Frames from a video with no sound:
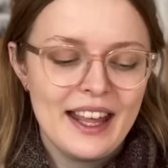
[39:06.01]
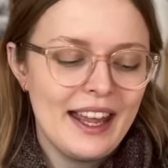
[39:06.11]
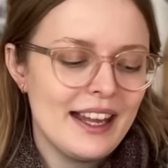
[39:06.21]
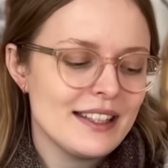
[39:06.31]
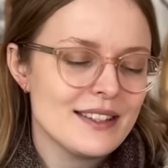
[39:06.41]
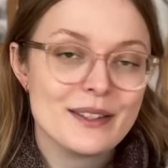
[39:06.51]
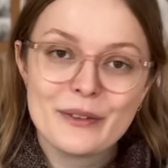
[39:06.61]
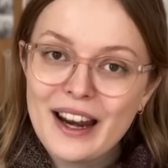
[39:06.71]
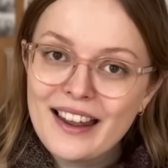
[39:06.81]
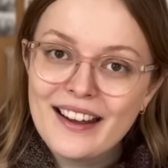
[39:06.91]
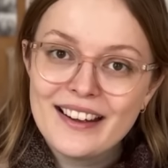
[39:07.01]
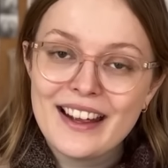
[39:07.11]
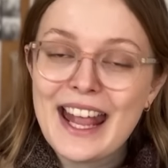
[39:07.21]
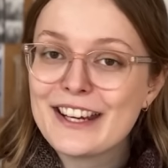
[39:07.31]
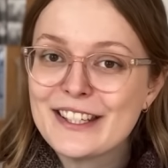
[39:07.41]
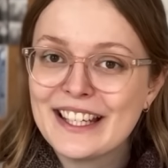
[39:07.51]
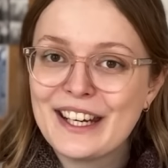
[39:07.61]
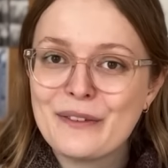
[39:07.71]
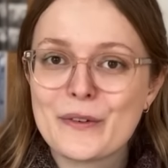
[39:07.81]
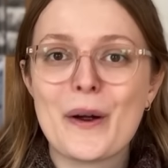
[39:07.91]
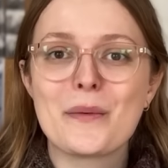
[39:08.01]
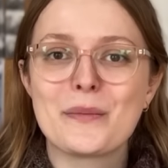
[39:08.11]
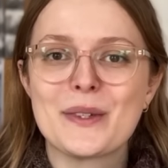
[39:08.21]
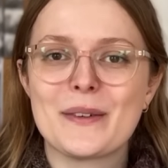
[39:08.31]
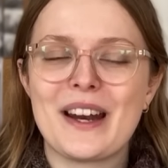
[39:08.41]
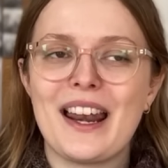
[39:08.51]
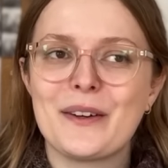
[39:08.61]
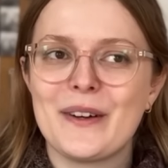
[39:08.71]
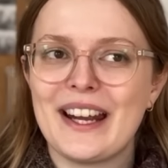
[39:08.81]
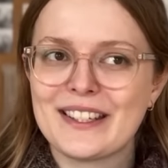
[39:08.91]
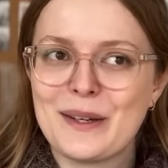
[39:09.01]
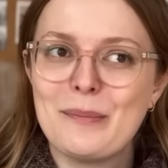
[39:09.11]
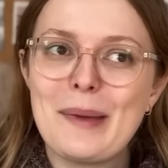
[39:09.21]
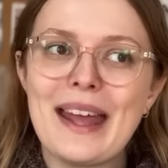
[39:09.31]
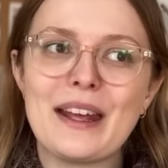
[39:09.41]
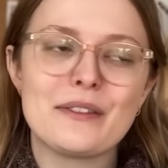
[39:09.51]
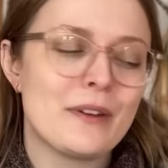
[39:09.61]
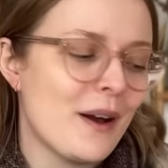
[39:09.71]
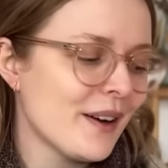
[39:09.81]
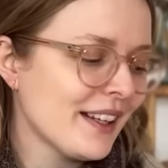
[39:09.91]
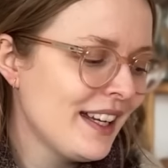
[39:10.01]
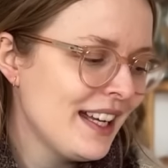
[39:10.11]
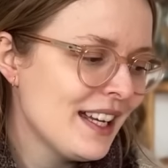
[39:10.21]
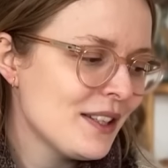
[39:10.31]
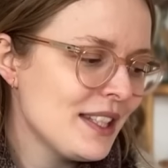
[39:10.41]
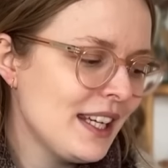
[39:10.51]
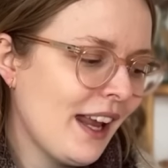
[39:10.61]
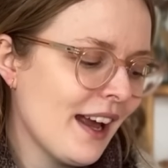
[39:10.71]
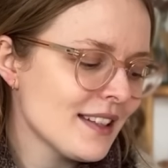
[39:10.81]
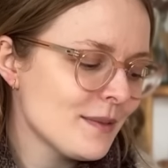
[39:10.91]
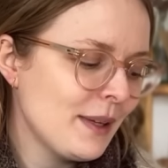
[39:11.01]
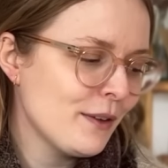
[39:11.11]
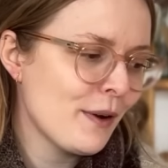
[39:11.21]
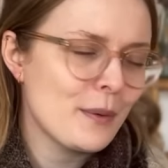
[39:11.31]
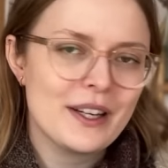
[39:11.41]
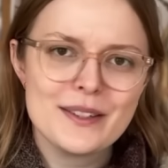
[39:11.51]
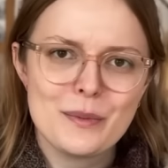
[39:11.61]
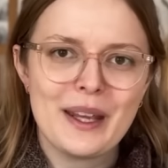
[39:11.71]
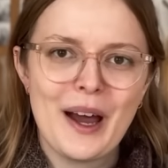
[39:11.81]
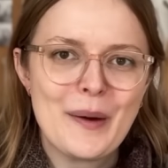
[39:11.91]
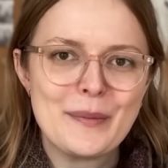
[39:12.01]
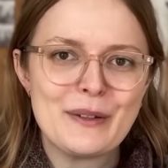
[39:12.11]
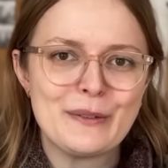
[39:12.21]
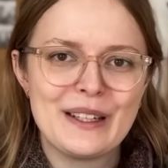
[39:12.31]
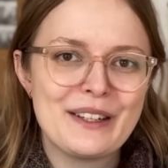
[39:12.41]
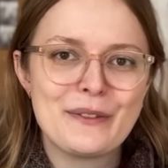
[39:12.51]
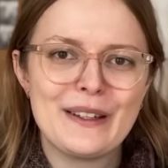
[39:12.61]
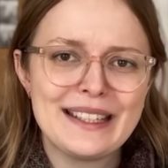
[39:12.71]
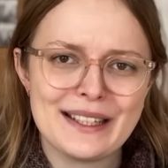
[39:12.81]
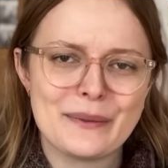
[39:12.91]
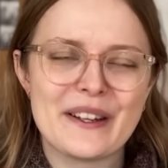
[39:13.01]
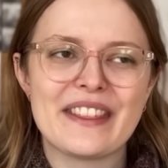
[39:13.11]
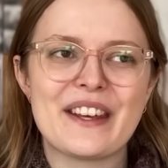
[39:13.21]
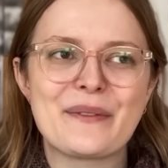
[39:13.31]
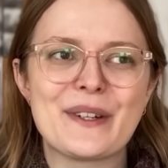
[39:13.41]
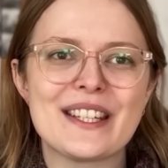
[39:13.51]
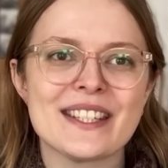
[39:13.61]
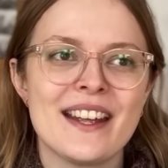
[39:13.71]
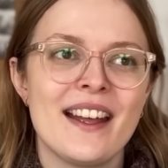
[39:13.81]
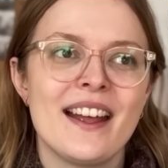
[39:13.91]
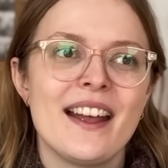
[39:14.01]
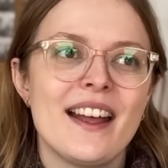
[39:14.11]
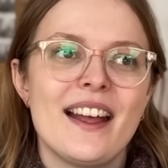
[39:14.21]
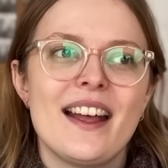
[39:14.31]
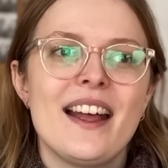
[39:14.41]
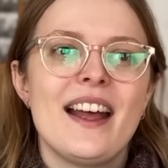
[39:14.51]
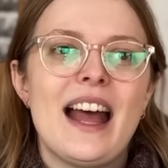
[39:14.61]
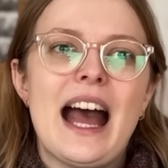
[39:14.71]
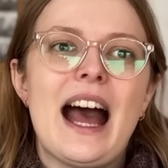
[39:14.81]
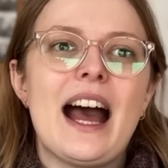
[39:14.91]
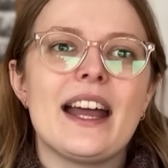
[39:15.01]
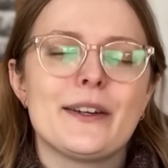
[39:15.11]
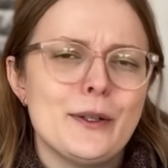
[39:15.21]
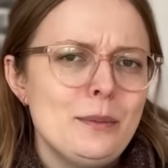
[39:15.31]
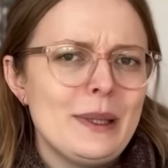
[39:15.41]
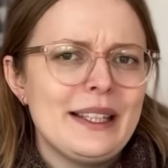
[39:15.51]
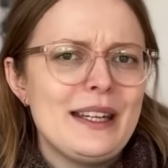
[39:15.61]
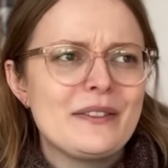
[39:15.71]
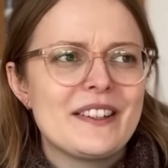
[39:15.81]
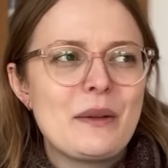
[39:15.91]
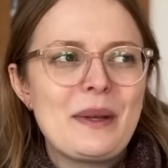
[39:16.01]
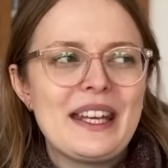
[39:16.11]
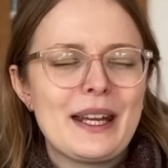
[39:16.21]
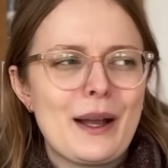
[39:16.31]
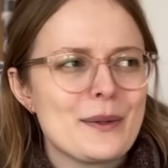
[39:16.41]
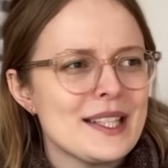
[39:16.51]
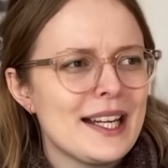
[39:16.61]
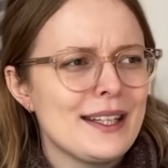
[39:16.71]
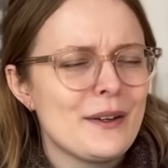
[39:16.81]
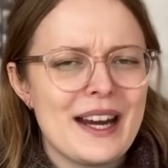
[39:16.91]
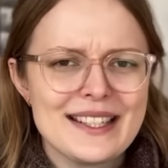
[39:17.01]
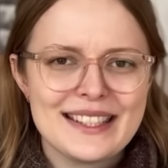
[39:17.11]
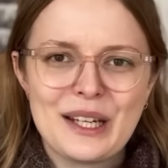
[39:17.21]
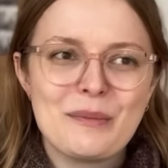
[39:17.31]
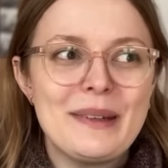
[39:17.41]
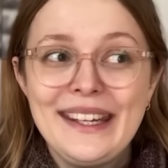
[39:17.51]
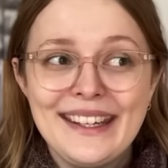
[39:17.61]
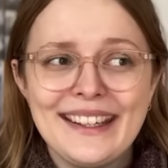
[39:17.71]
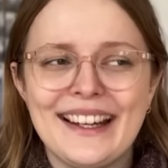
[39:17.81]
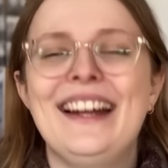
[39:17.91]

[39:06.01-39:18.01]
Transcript: And Sorella, Ashley from Sorella, who I actually met at Flock, she asked me if I wanted to become an affiliate with them, which I couldn't believe in the beginning. I was like, you're asking me?